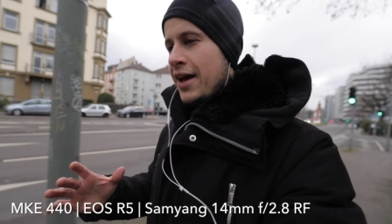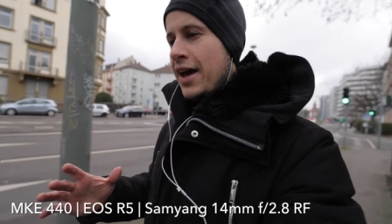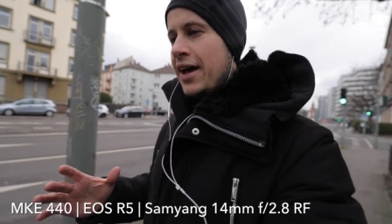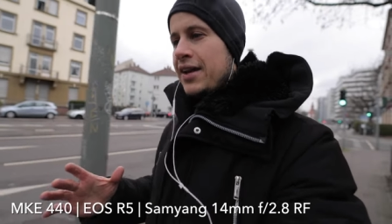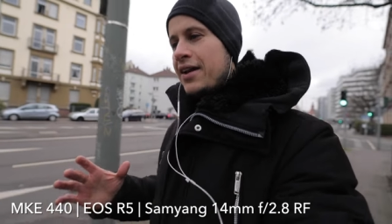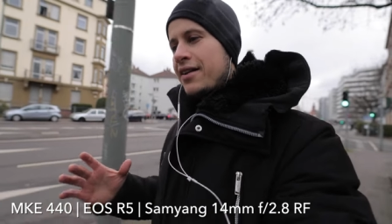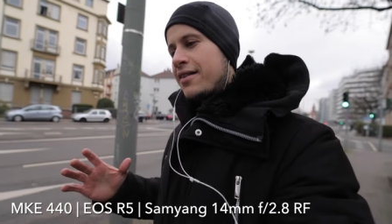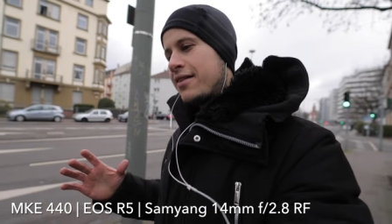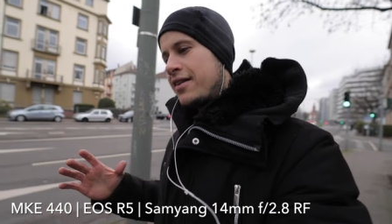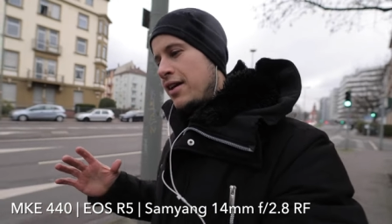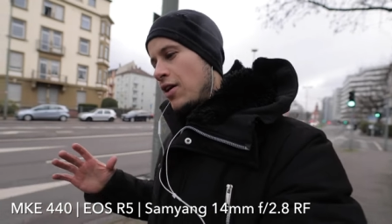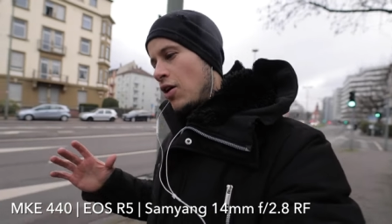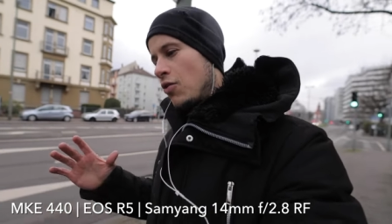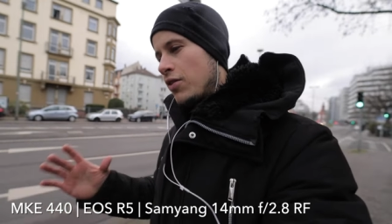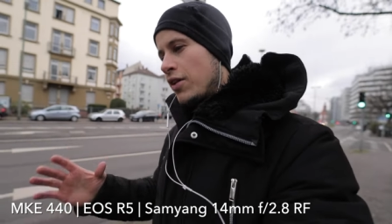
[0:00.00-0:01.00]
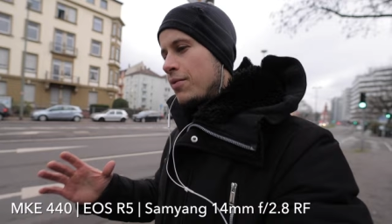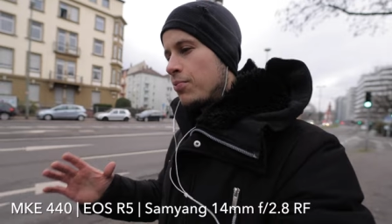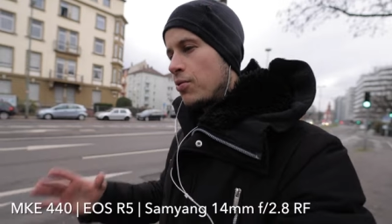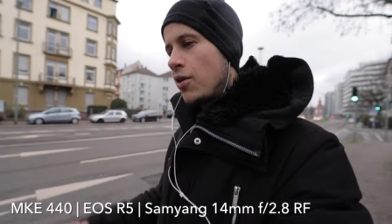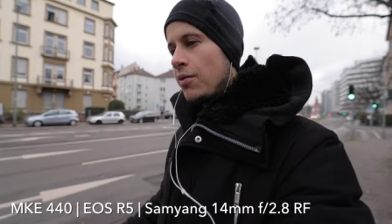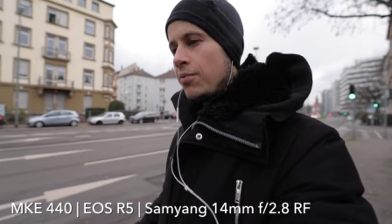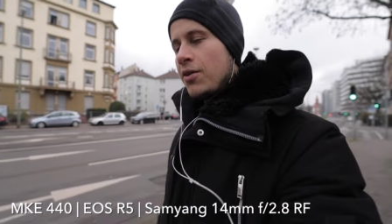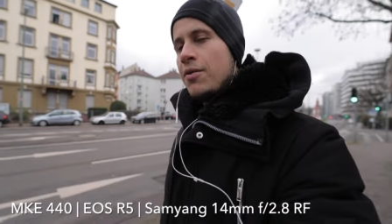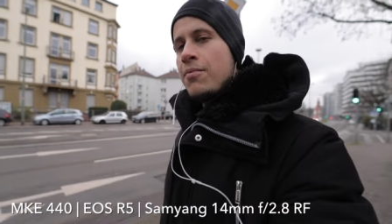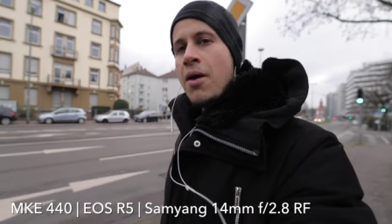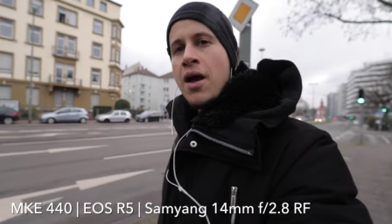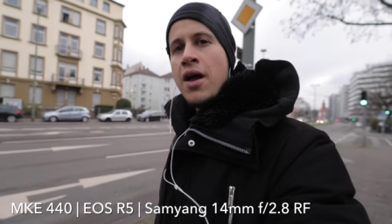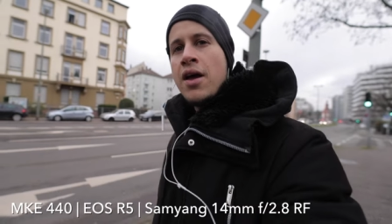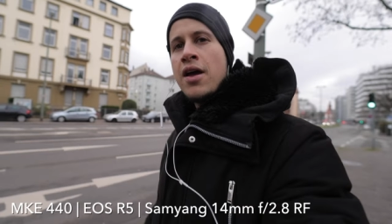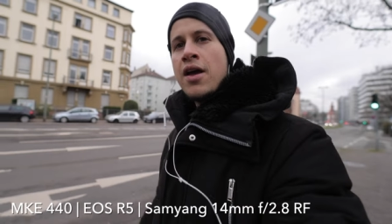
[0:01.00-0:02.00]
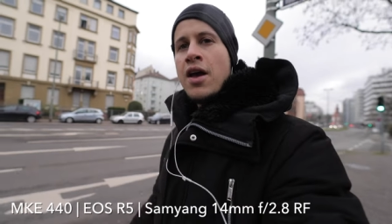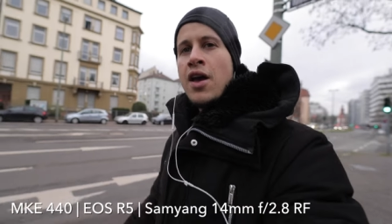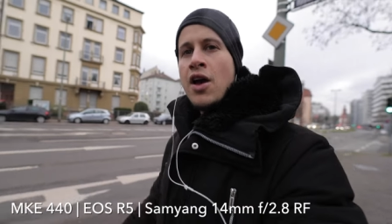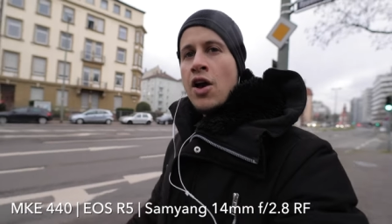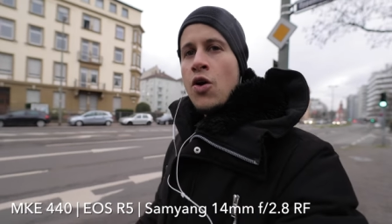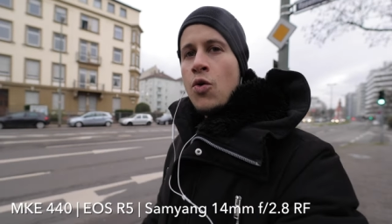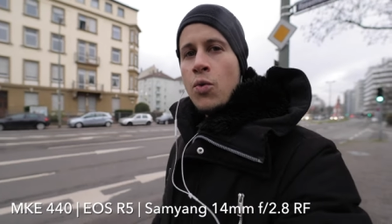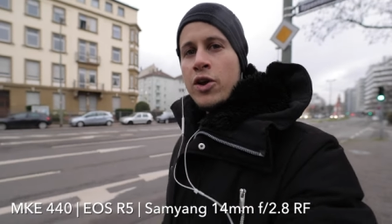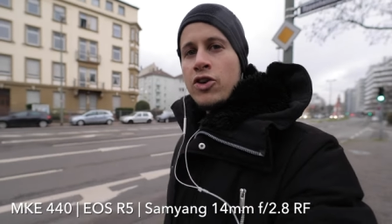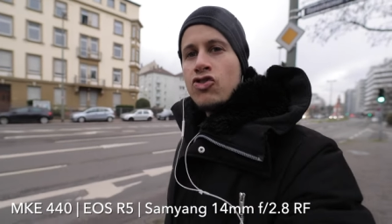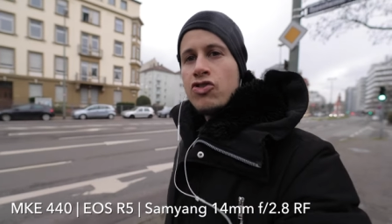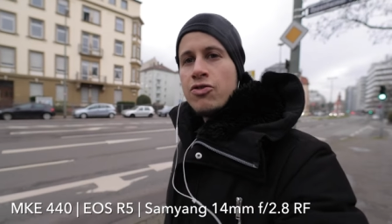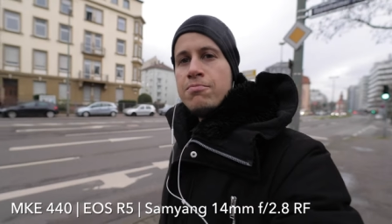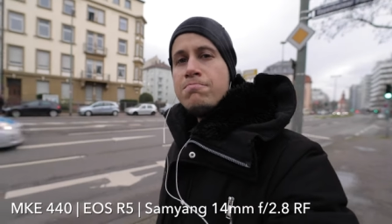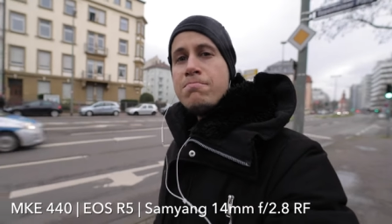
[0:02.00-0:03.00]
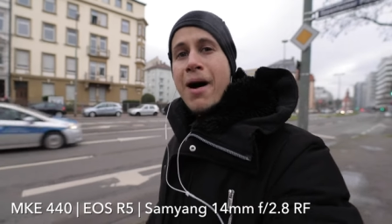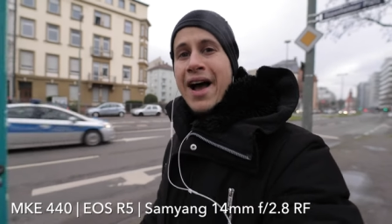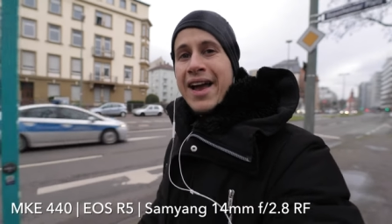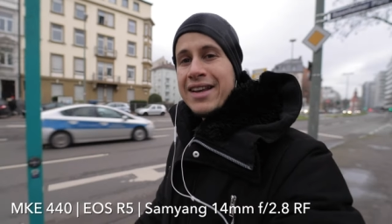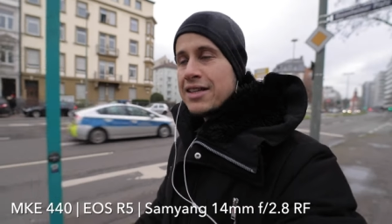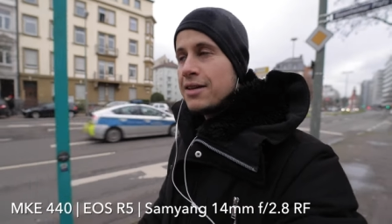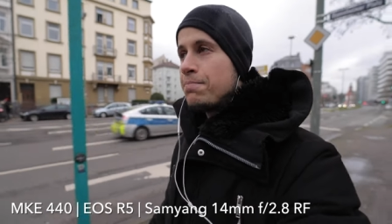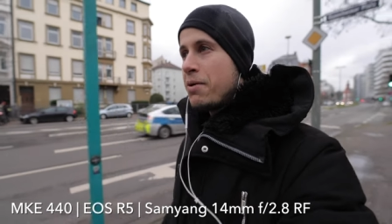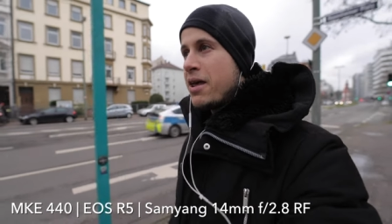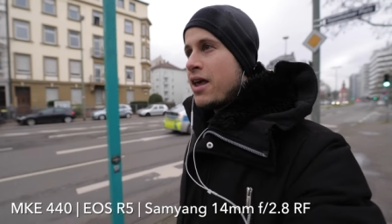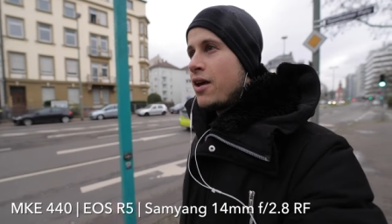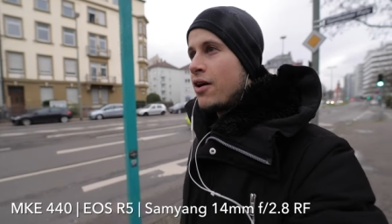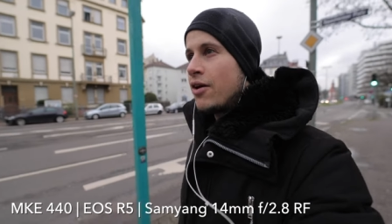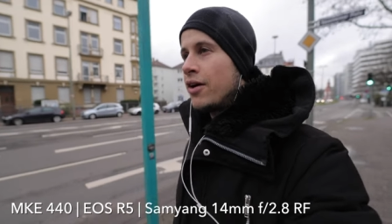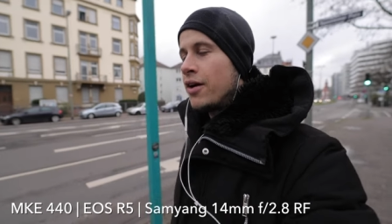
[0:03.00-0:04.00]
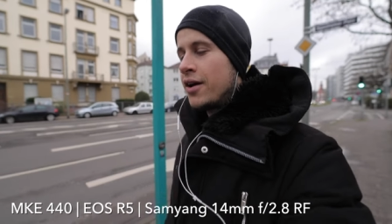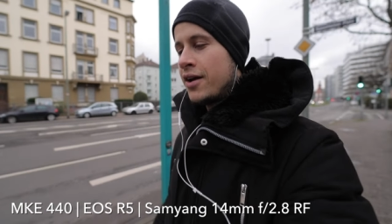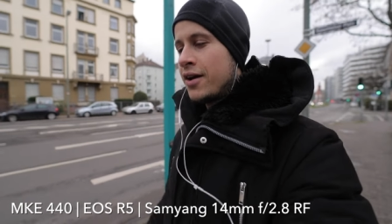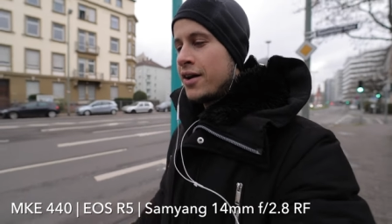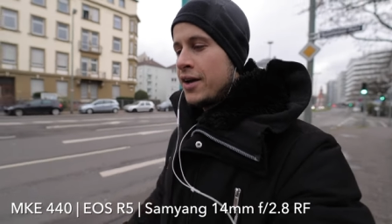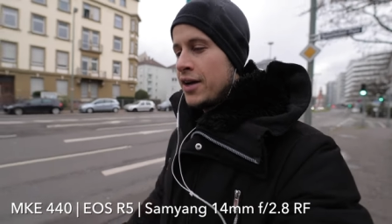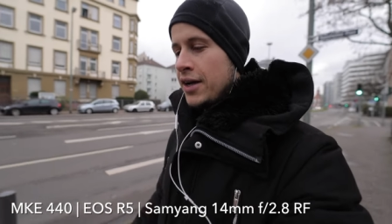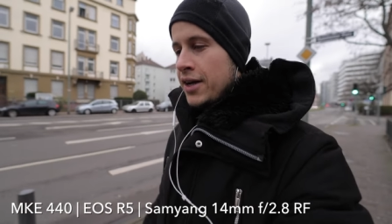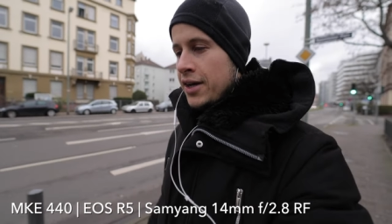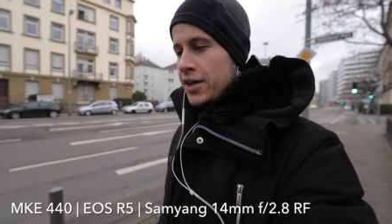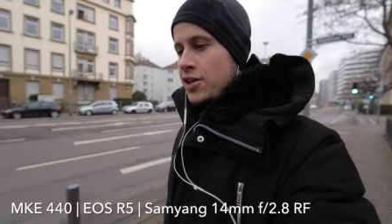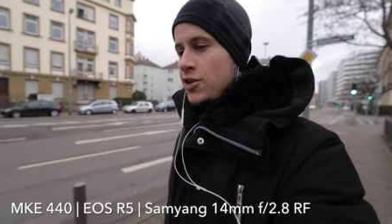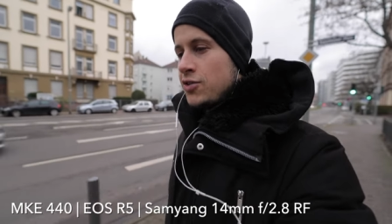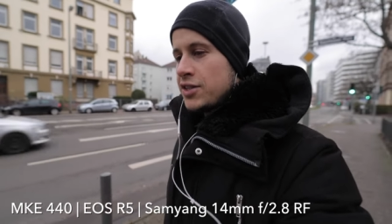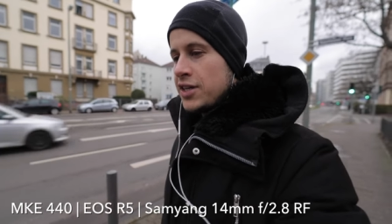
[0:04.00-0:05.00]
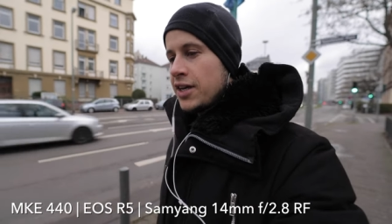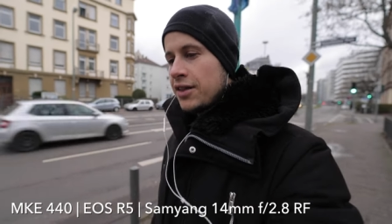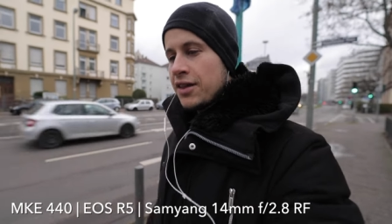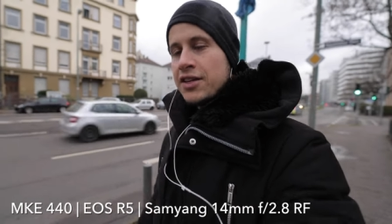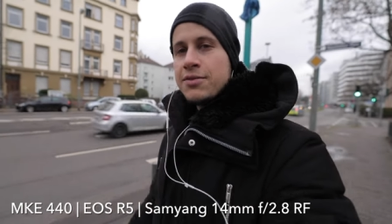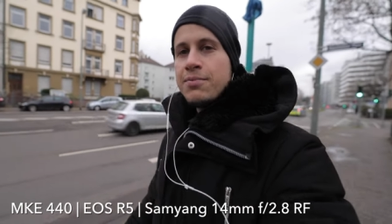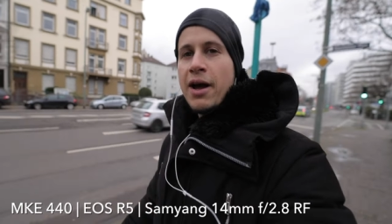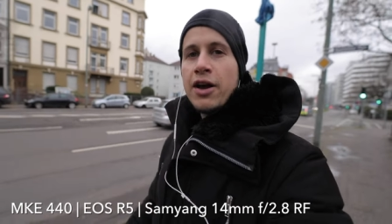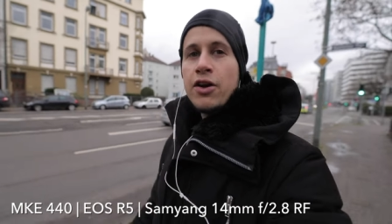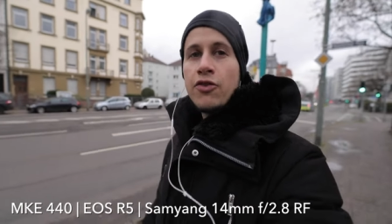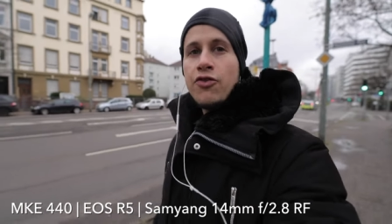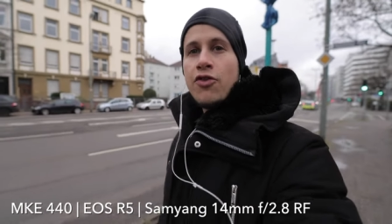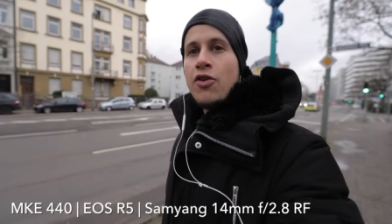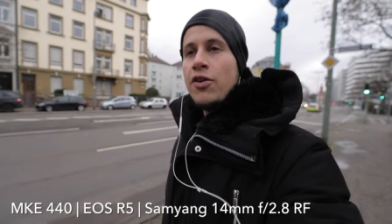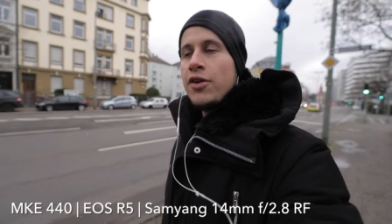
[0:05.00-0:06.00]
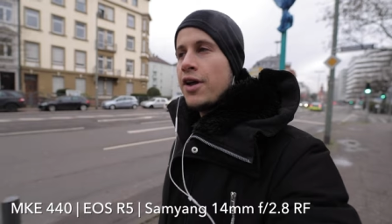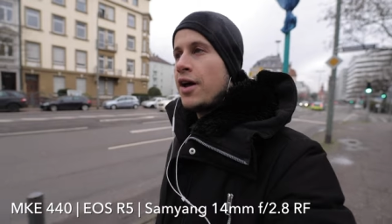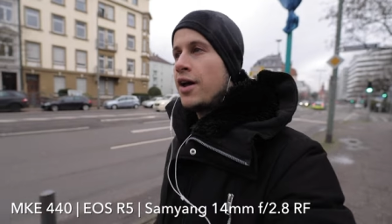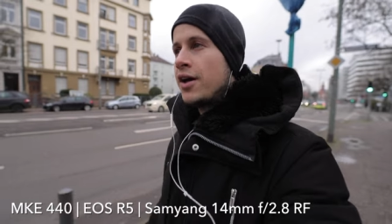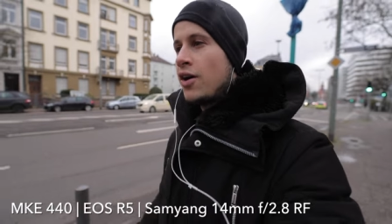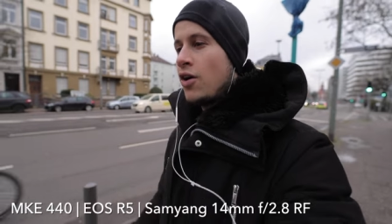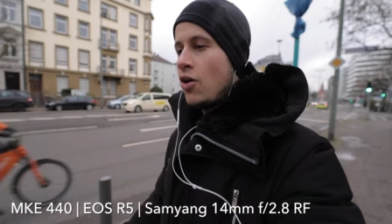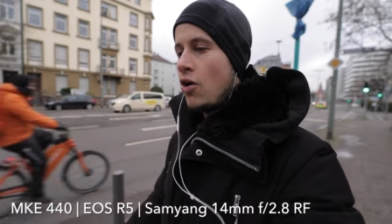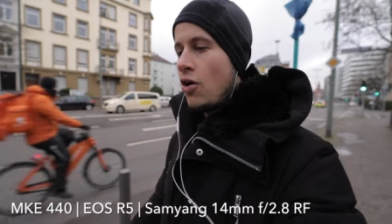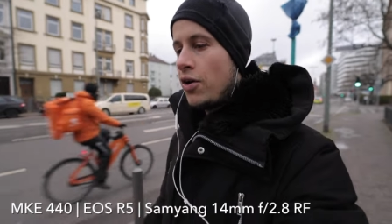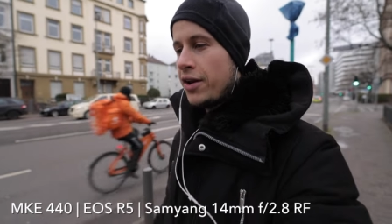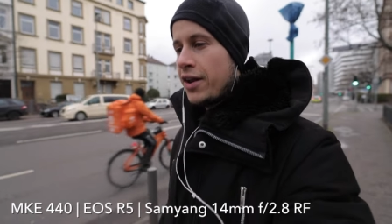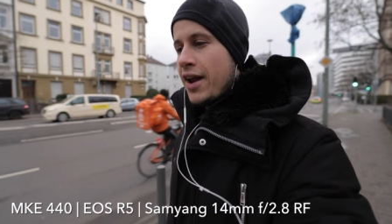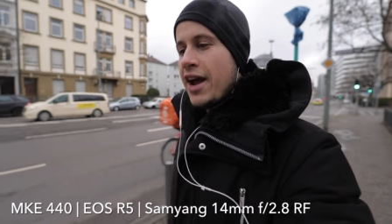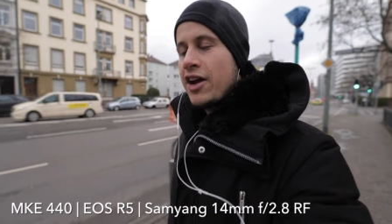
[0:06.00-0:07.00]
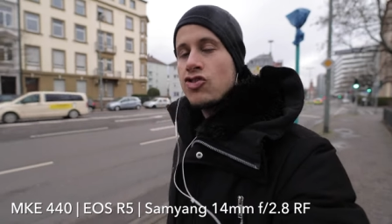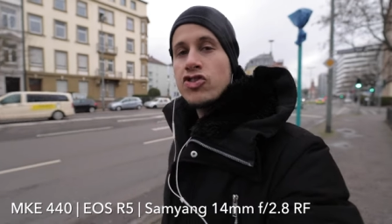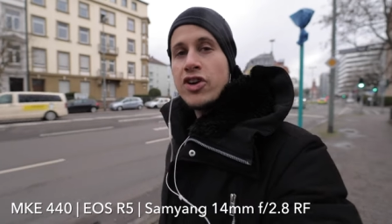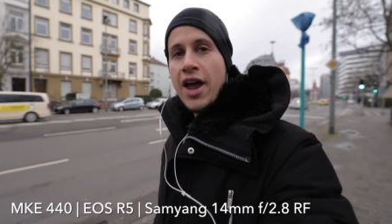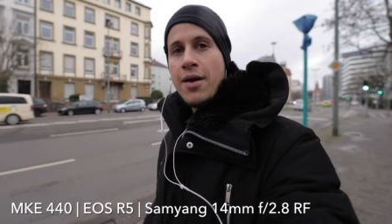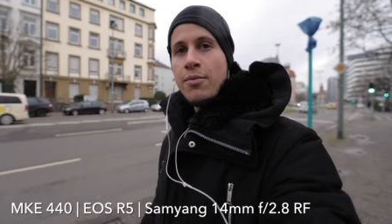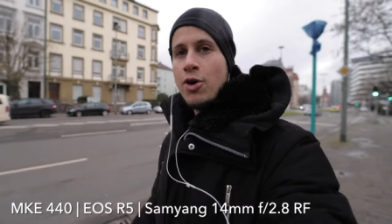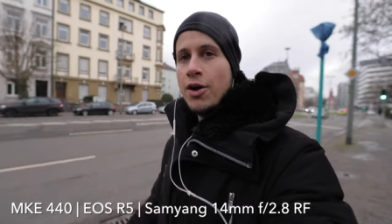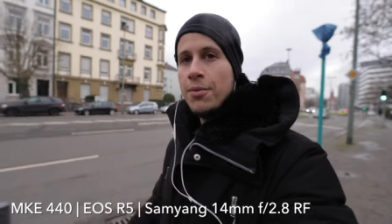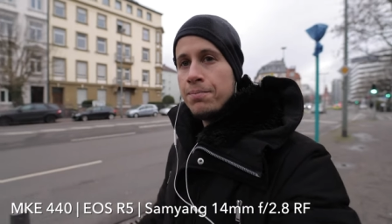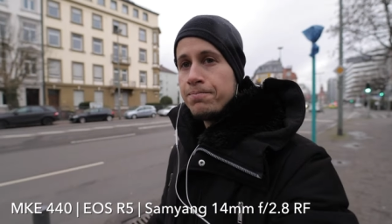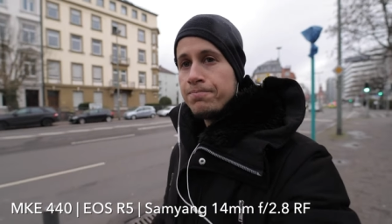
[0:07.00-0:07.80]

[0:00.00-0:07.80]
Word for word: and that's the only problem which might appear using this microphone on an action camera.